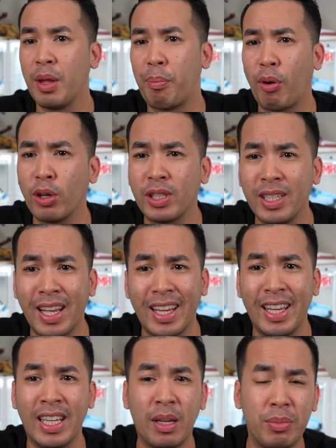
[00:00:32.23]
The person
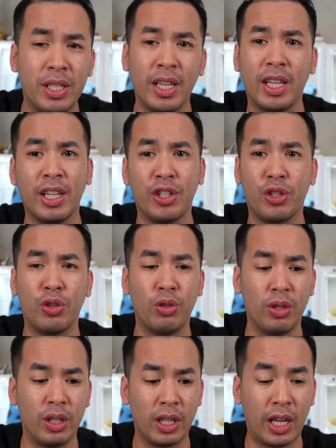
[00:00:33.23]
that ended up did getting
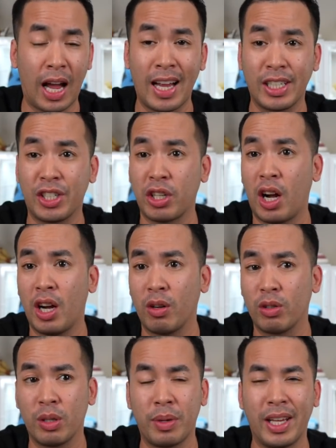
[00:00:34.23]
shoot, got shot
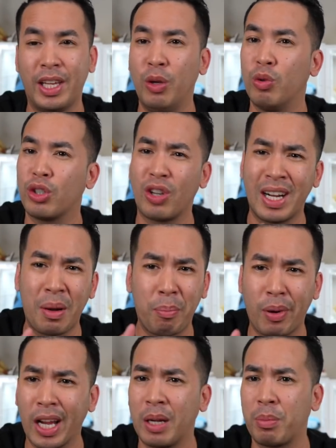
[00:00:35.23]
or something like he was trying to
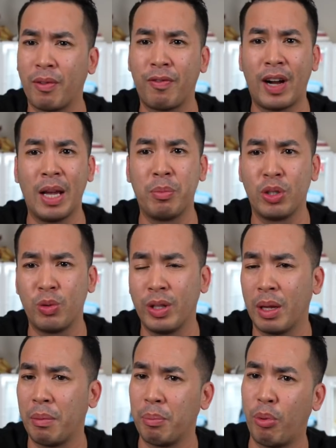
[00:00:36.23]
break up a fight
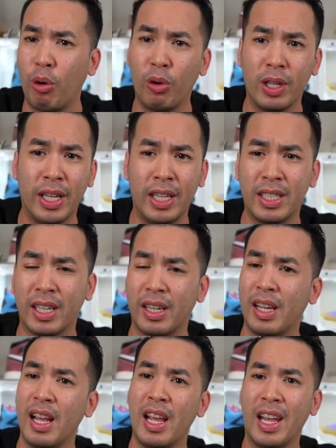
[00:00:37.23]
between the police and